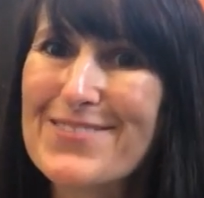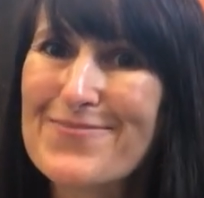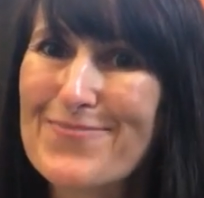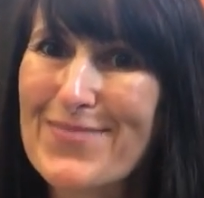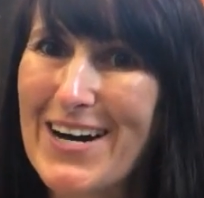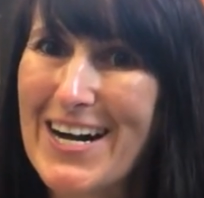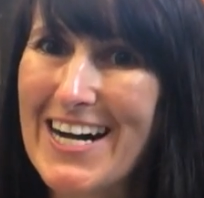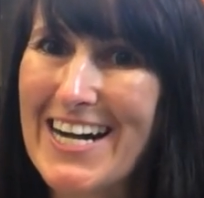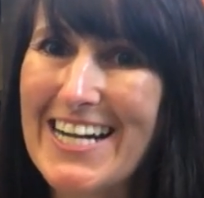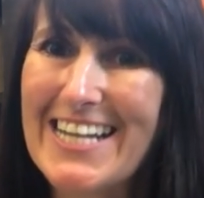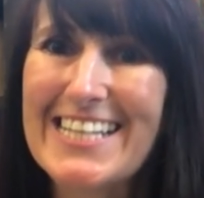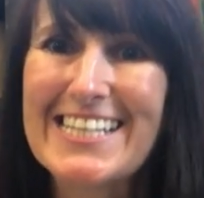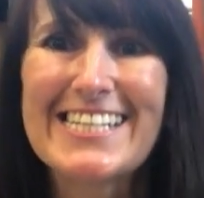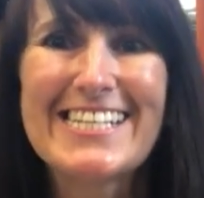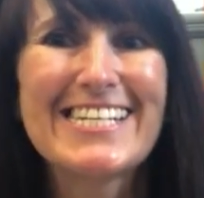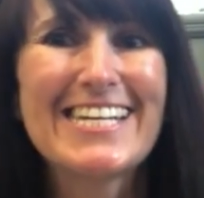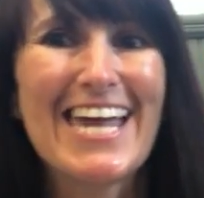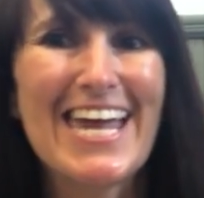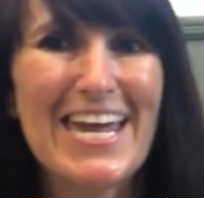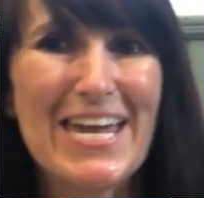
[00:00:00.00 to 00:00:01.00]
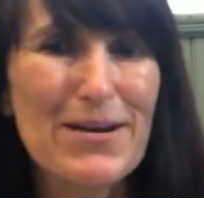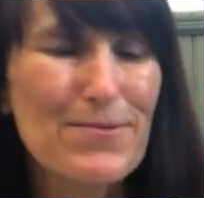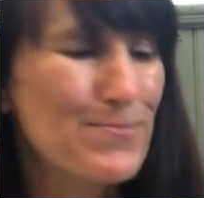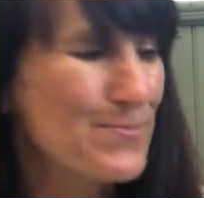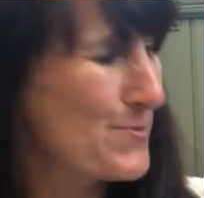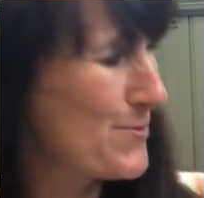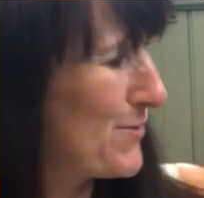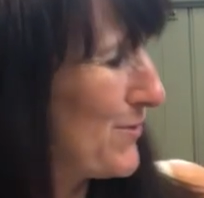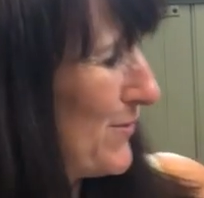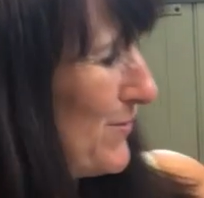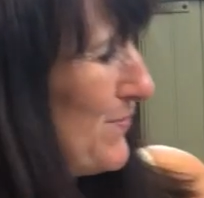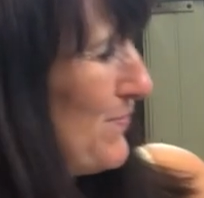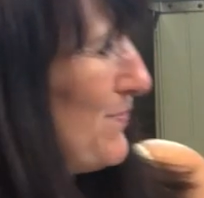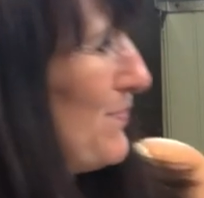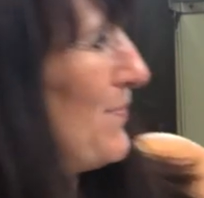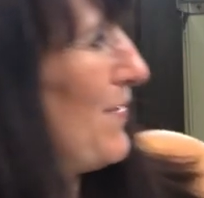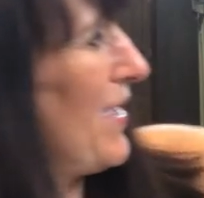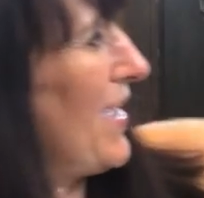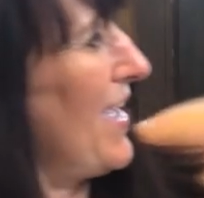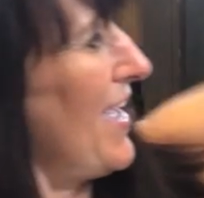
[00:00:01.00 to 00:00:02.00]
March, April,
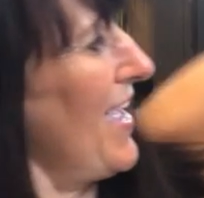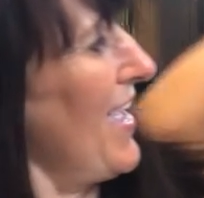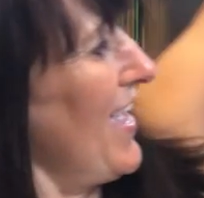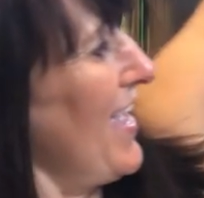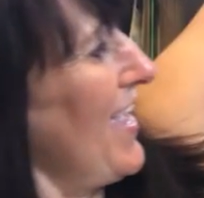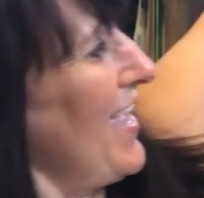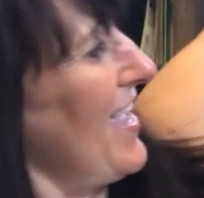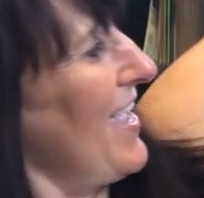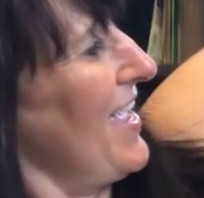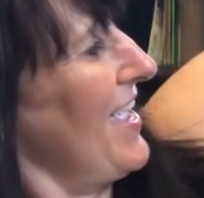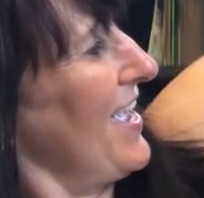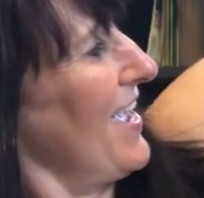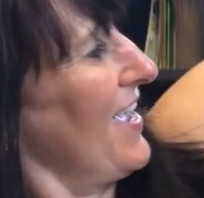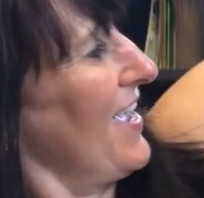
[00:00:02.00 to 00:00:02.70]
May,